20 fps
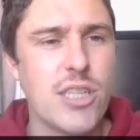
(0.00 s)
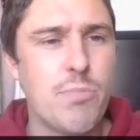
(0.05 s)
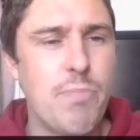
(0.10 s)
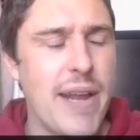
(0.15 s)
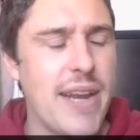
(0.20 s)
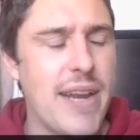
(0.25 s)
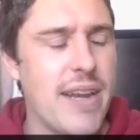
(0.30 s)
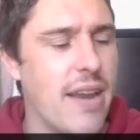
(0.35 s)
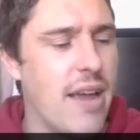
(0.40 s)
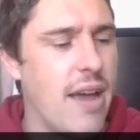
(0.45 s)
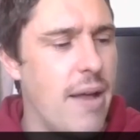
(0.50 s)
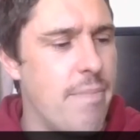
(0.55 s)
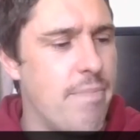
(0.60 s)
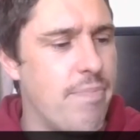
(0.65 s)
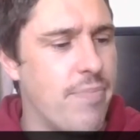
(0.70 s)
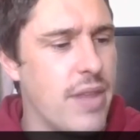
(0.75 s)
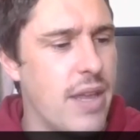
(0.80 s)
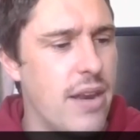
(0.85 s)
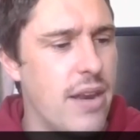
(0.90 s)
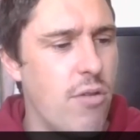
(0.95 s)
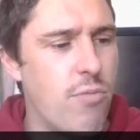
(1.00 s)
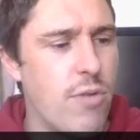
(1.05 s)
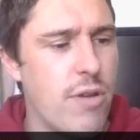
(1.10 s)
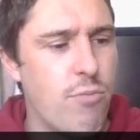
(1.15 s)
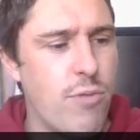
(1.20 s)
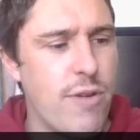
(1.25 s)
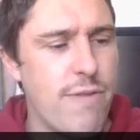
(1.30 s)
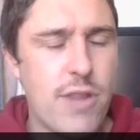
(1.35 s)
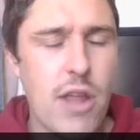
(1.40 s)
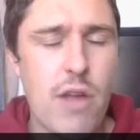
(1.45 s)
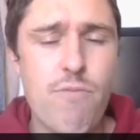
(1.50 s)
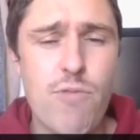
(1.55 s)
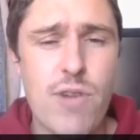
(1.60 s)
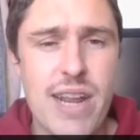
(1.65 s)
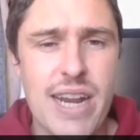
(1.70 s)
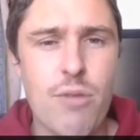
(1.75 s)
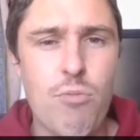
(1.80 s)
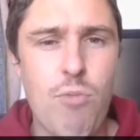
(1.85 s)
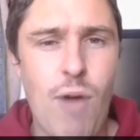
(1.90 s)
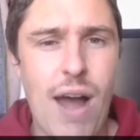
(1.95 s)
It's been, we've done
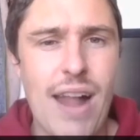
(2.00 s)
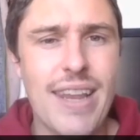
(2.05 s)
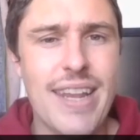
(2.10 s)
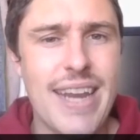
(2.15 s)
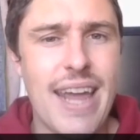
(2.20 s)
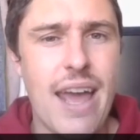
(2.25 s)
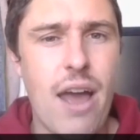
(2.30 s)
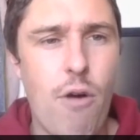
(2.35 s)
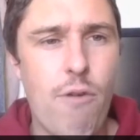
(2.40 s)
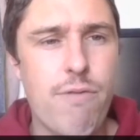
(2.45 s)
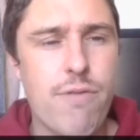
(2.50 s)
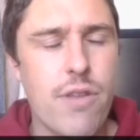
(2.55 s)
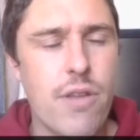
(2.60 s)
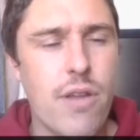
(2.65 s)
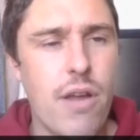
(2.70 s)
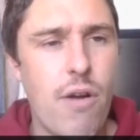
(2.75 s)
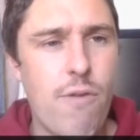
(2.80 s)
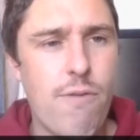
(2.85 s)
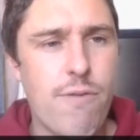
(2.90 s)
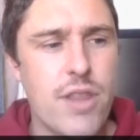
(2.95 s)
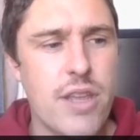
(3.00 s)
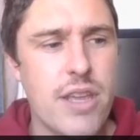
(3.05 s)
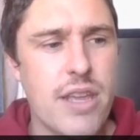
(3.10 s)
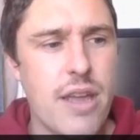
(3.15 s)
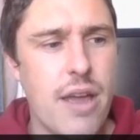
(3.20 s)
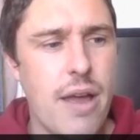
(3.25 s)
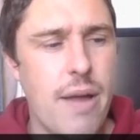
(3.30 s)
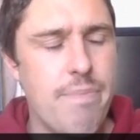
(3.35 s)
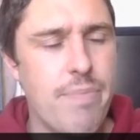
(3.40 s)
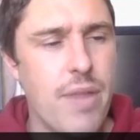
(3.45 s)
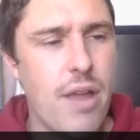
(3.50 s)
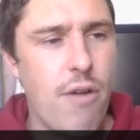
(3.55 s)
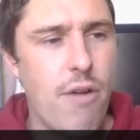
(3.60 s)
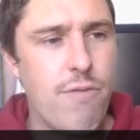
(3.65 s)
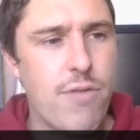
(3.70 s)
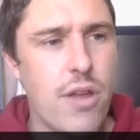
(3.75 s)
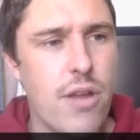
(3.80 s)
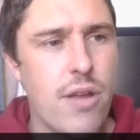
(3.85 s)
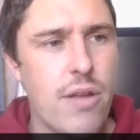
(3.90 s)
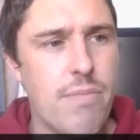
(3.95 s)
really well in it over
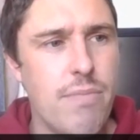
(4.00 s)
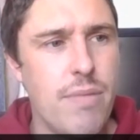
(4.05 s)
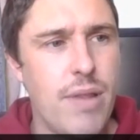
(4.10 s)
the